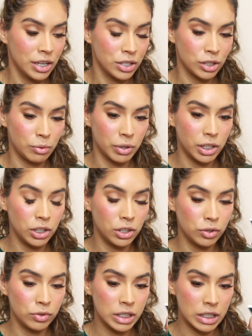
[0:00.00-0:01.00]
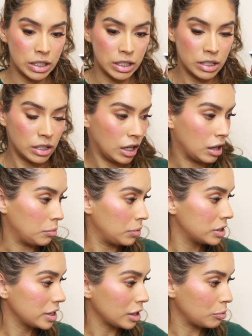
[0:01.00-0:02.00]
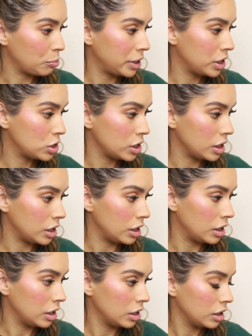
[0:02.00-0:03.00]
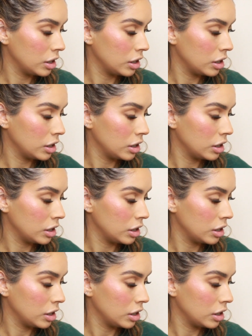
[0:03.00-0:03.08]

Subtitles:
So I'm going to use this, it's like a peachy